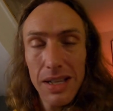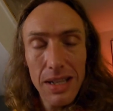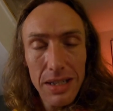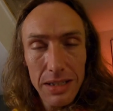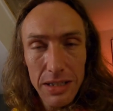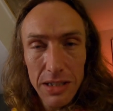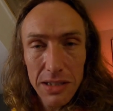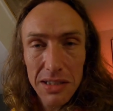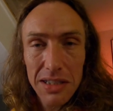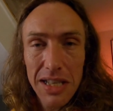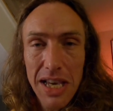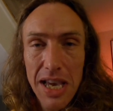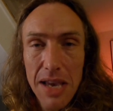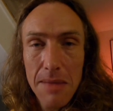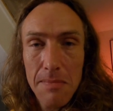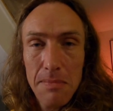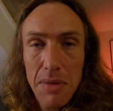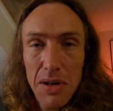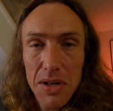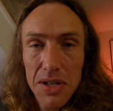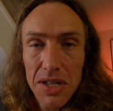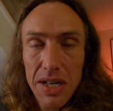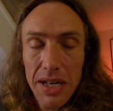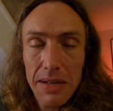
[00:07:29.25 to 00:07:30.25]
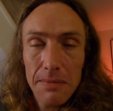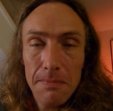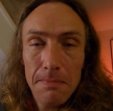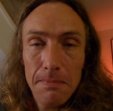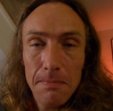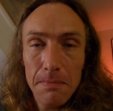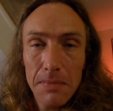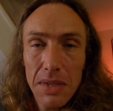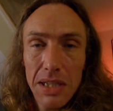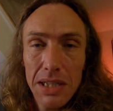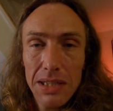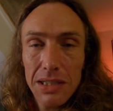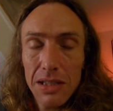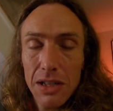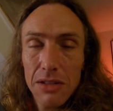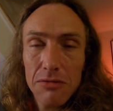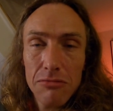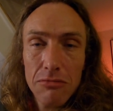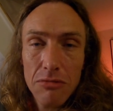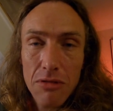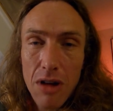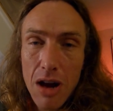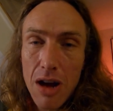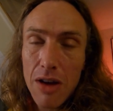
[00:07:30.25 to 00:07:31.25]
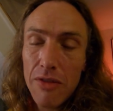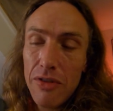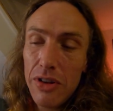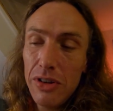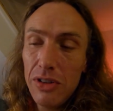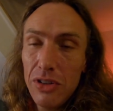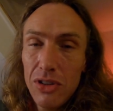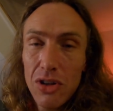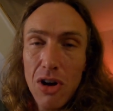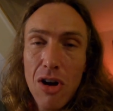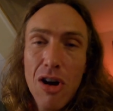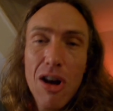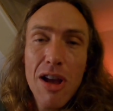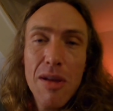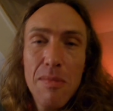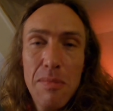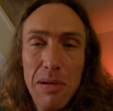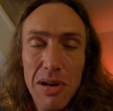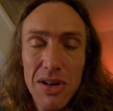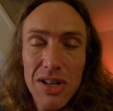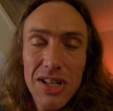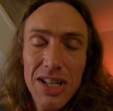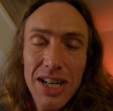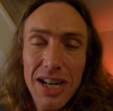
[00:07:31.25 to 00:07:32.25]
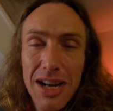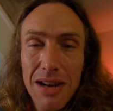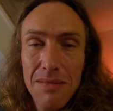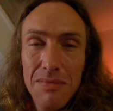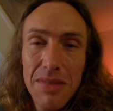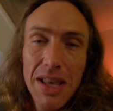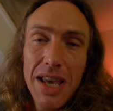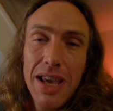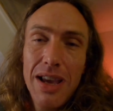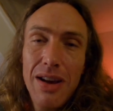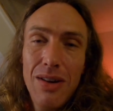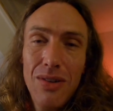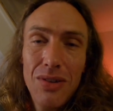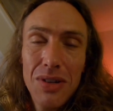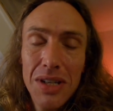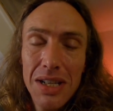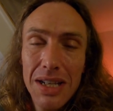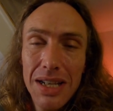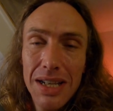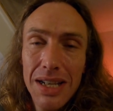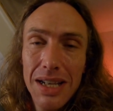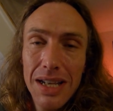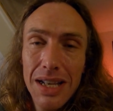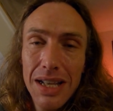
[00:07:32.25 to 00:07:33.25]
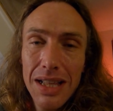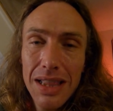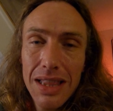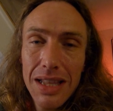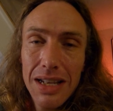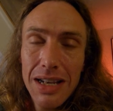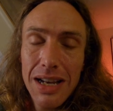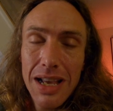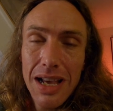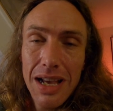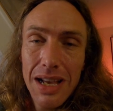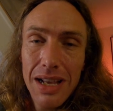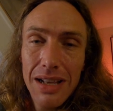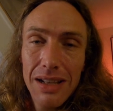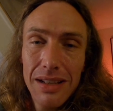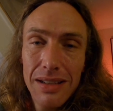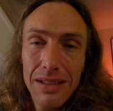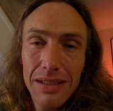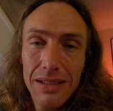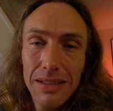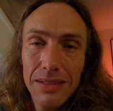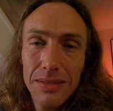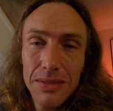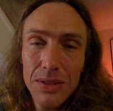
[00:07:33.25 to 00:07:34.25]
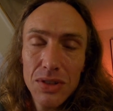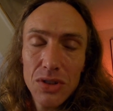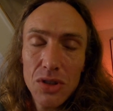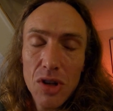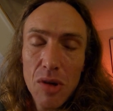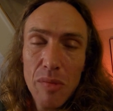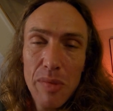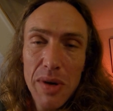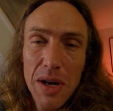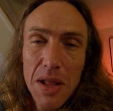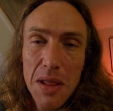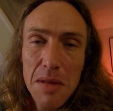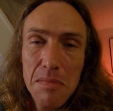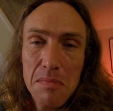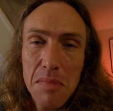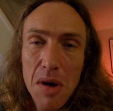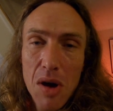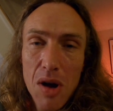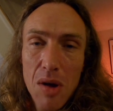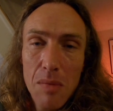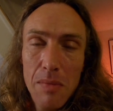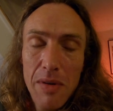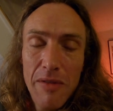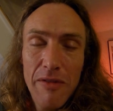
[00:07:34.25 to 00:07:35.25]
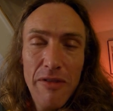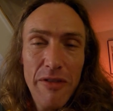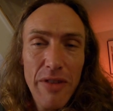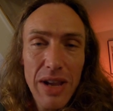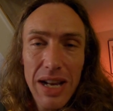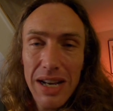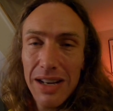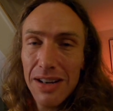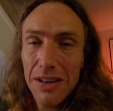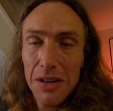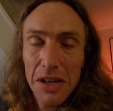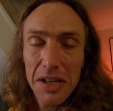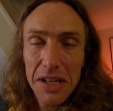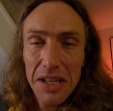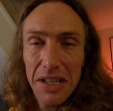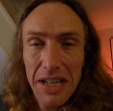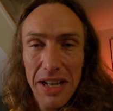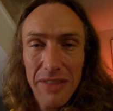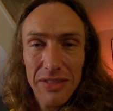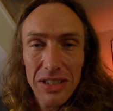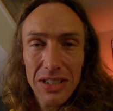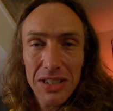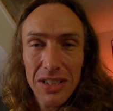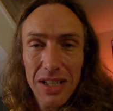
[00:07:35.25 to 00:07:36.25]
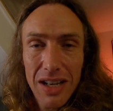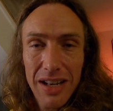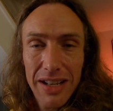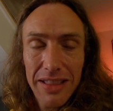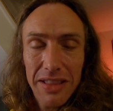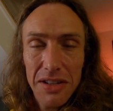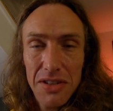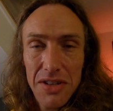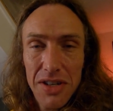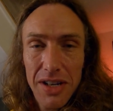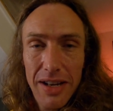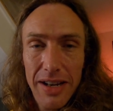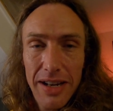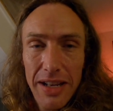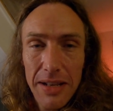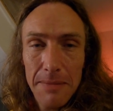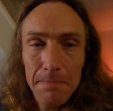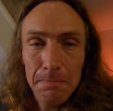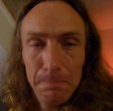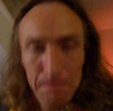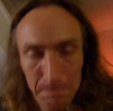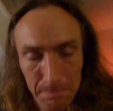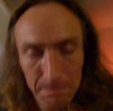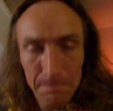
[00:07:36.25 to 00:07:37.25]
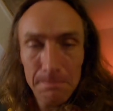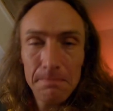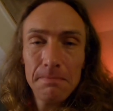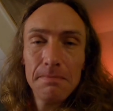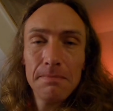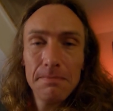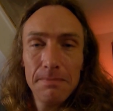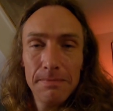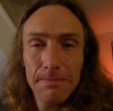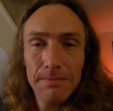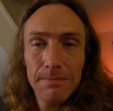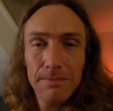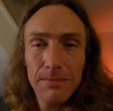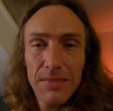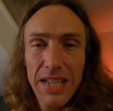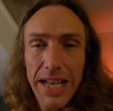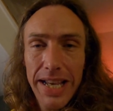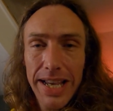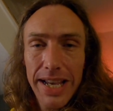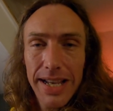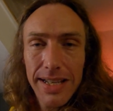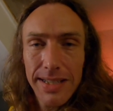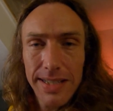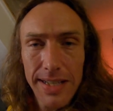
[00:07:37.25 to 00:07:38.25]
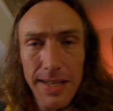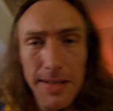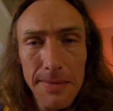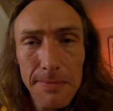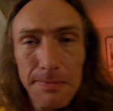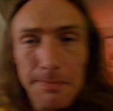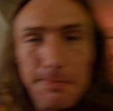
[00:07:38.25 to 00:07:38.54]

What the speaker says: Just keep pushing. Because I'd rather die pushing up the hill than stopping at the bottom and feeling like I never started the journey. Take it easy.